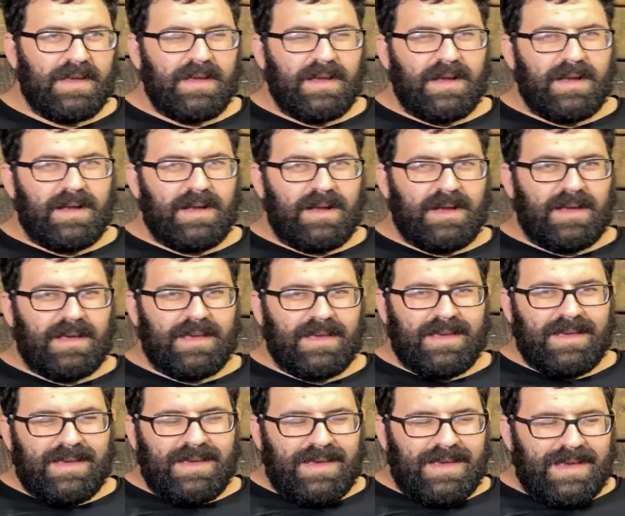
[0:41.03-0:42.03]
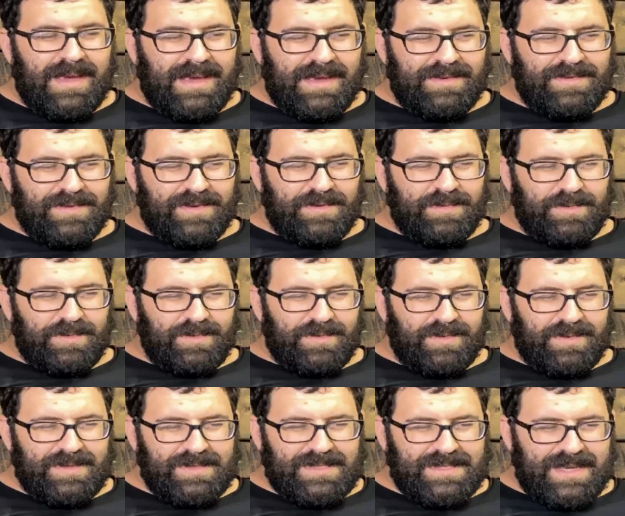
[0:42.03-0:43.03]
Uh,
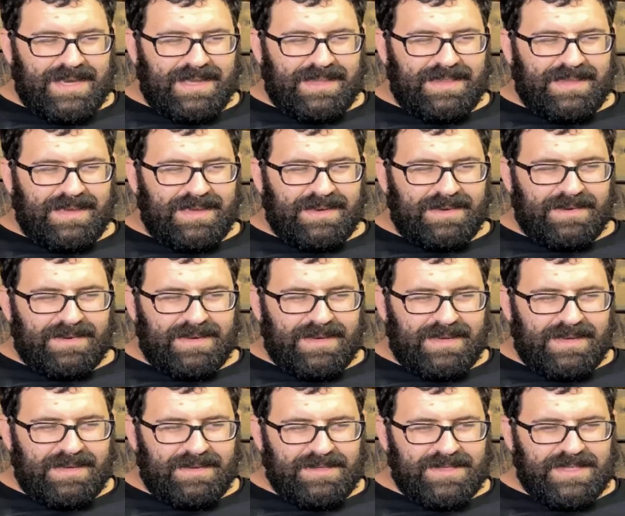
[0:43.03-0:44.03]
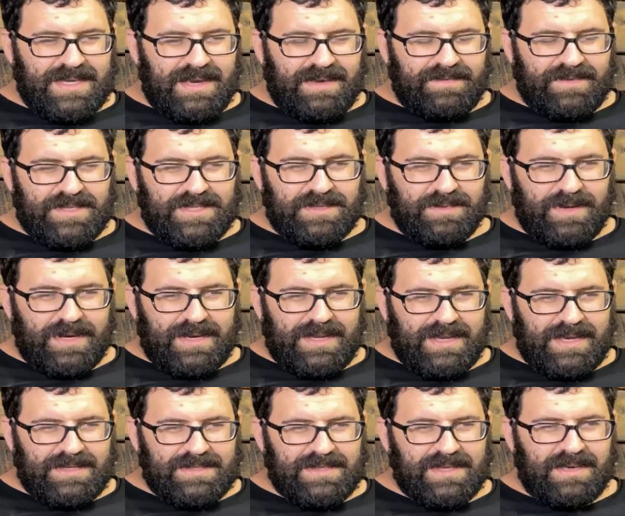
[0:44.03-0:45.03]
Andrew said that he used to have a
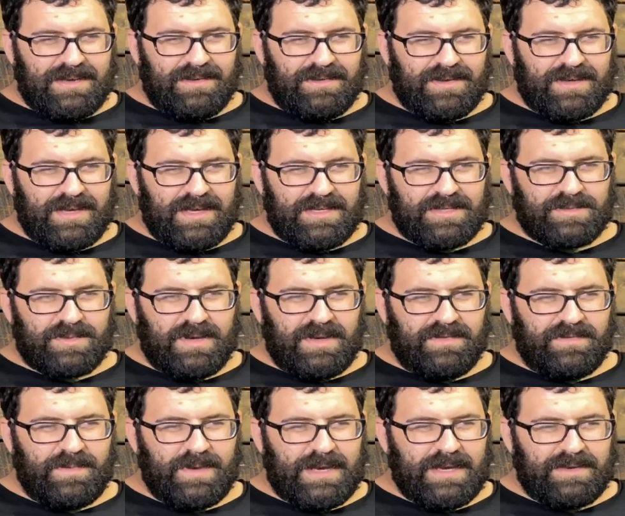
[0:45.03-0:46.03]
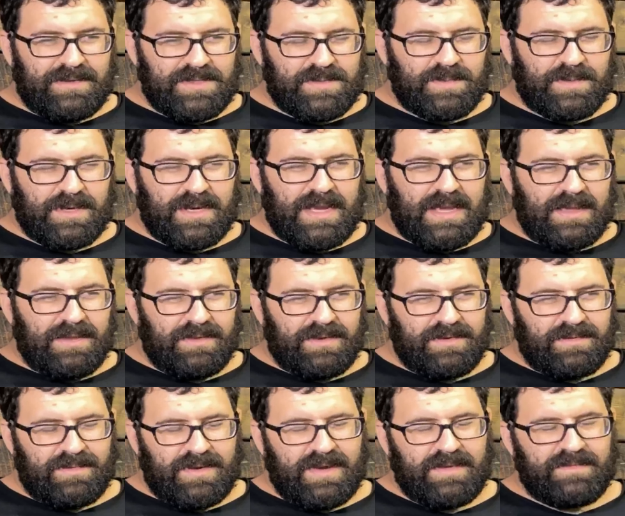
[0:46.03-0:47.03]
280 SL. It got 12 miles per
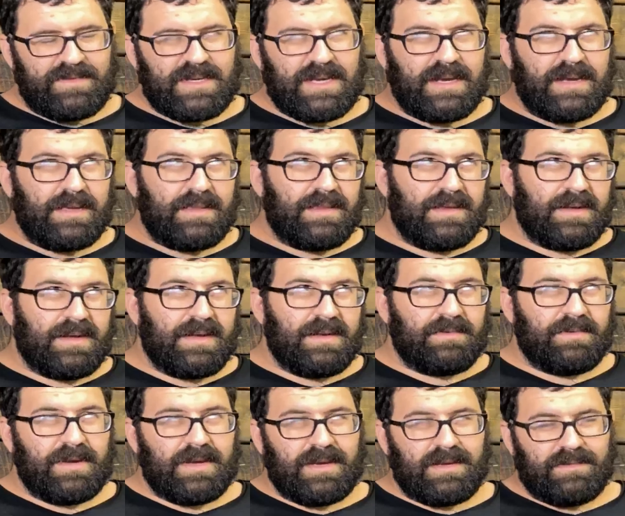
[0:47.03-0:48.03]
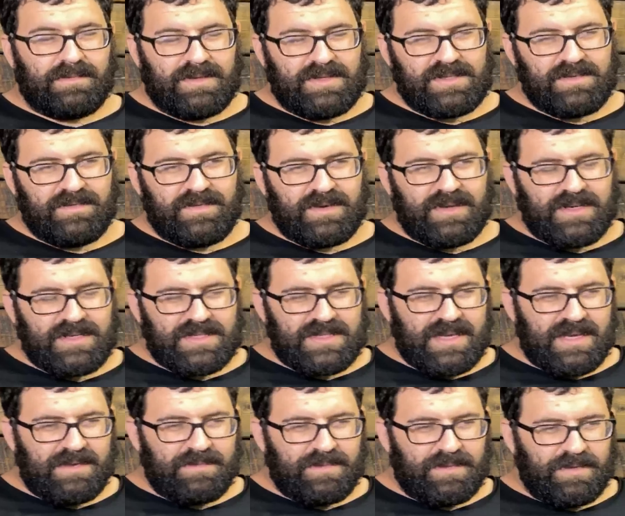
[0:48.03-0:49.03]
gallon at rev tie in the highway, and it wasn't very
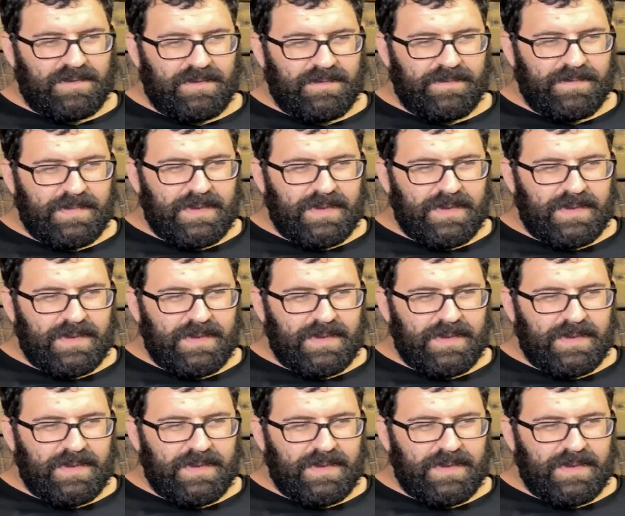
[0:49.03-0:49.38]
stable.